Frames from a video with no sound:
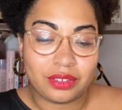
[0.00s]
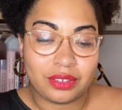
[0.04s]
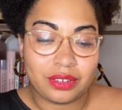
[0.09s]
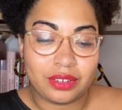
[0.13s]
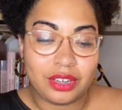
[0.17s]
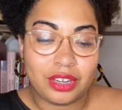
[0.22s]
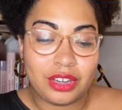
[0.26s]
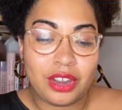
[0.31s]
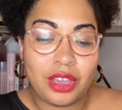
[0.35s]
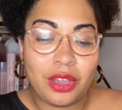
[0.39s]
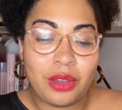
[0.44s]

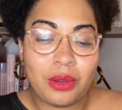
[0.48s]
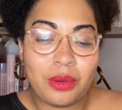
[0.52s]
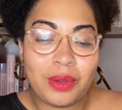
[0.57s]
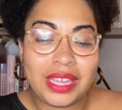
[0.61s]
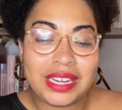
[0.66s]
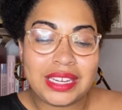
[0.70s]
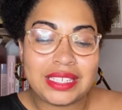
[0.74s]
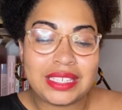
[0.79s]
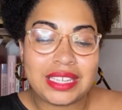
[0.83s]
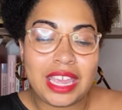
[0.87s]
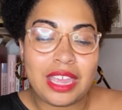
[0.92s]
No, it
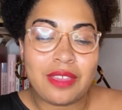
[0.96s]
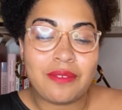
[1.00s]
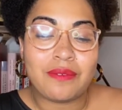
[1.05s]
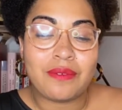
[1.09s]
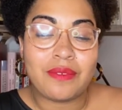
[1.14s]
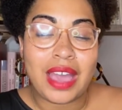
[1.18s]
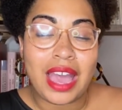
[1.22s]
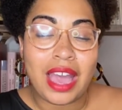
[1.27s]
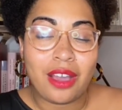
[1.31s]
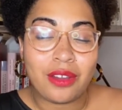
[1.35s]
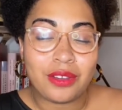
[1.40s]
is a
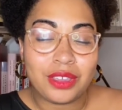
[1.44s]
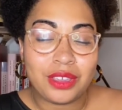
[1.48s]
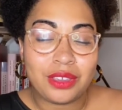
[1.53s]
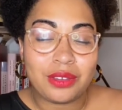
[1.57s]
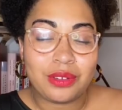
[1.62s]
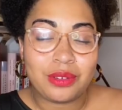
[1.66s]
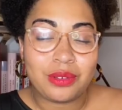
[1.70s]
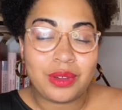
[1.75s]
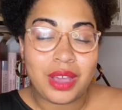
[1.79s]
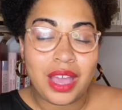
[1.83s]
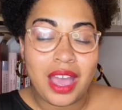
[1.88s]

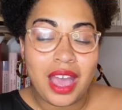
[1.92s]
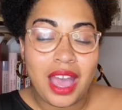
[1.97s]
value